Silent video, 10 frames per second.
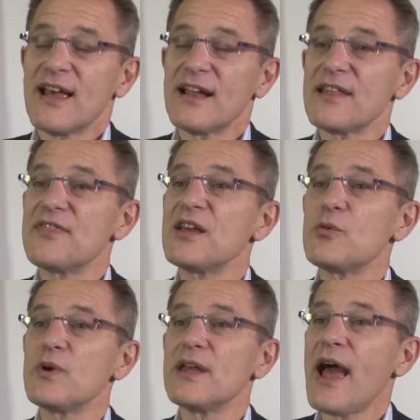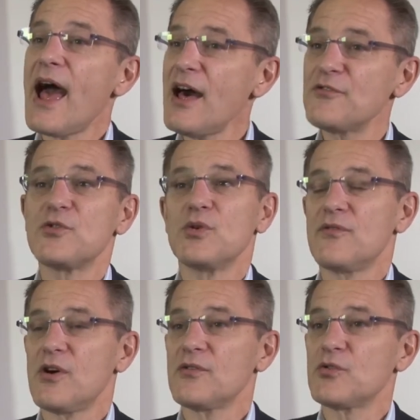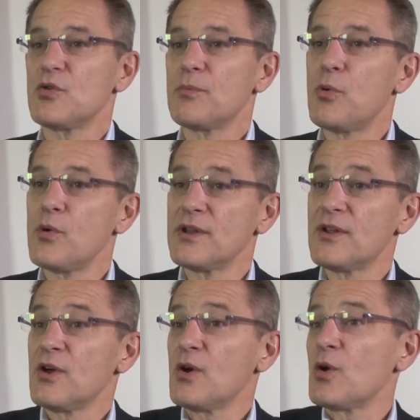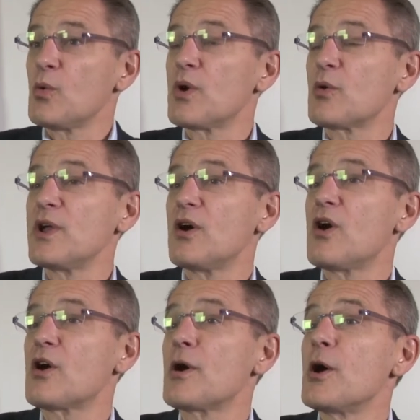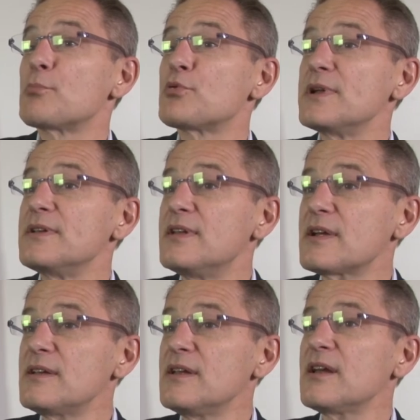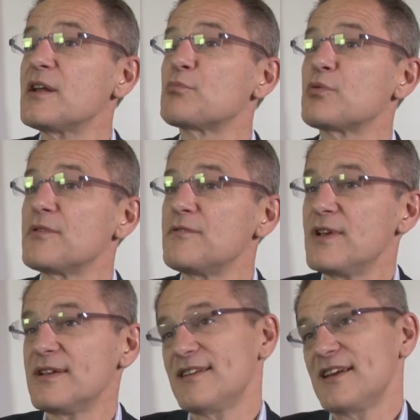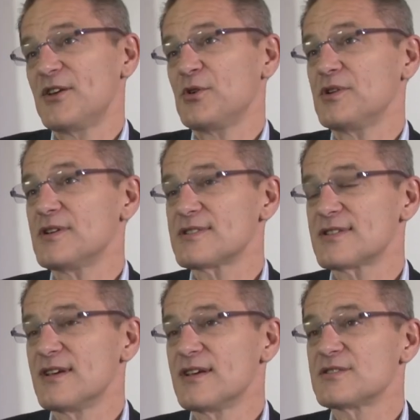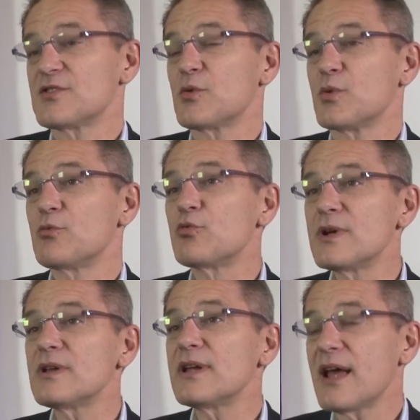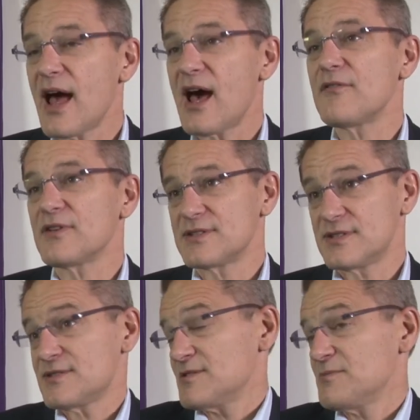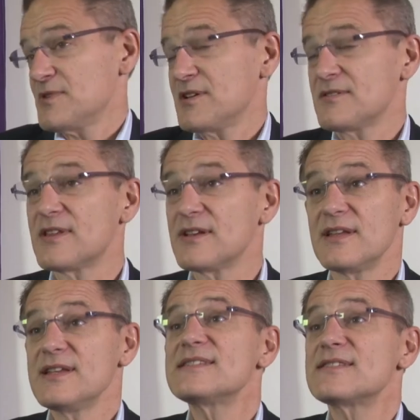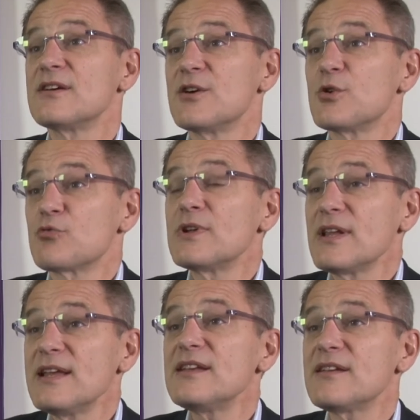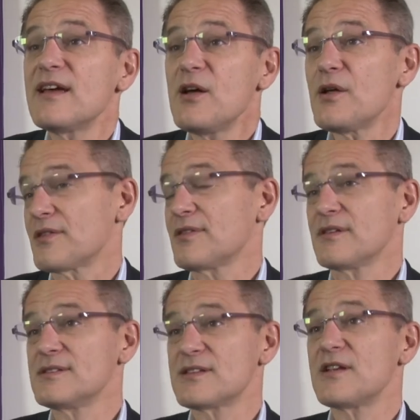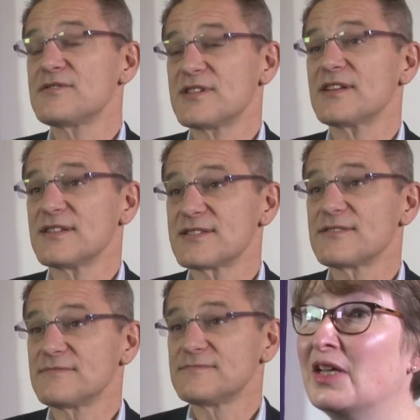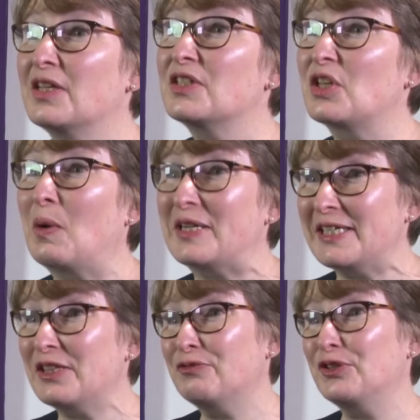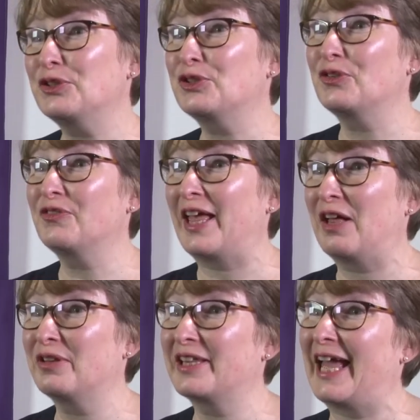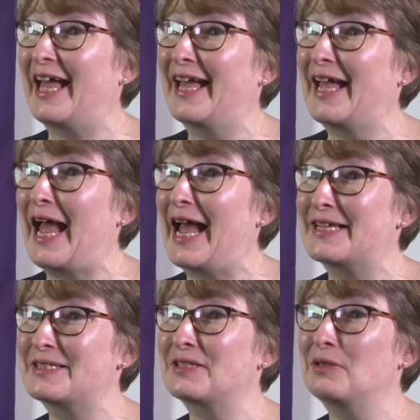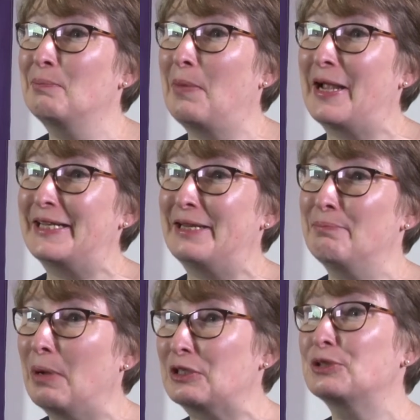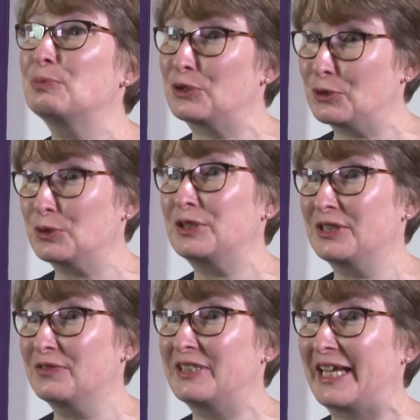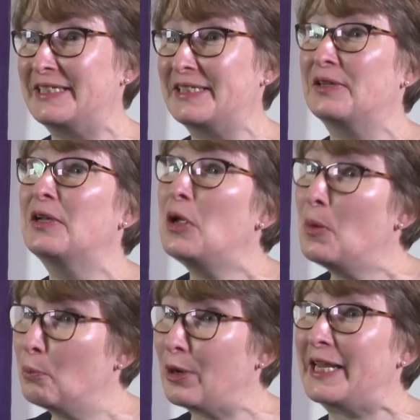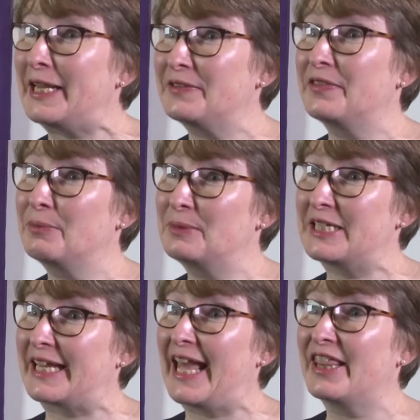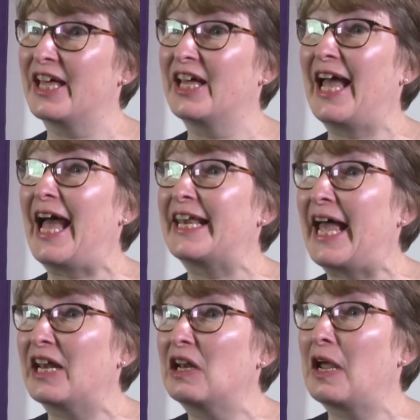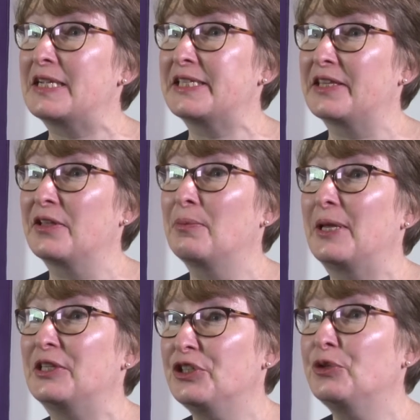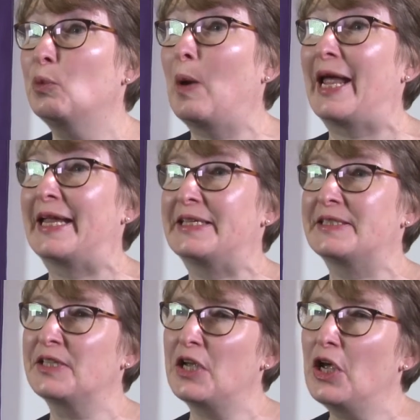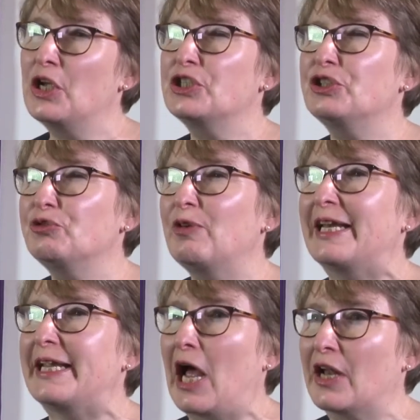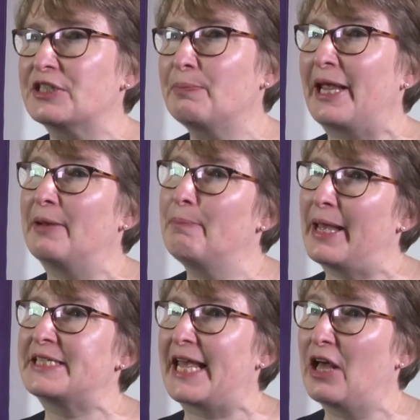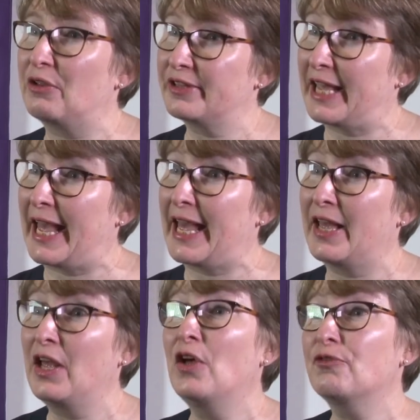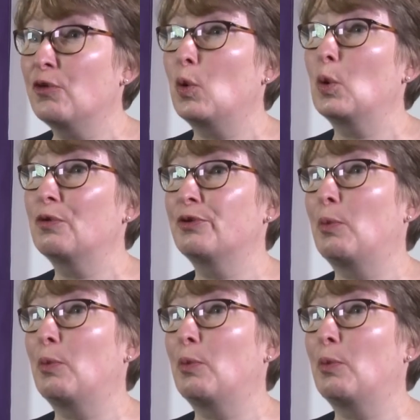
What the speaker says: and I think we have to evolve to a point where we are predicting and preventing illness so that we really have a system that is related to health instead of sickness. So I see the future of healthcare as combining multiple sources of data, bringing them together and analysing them in new ways to really underpin better healthcare for all of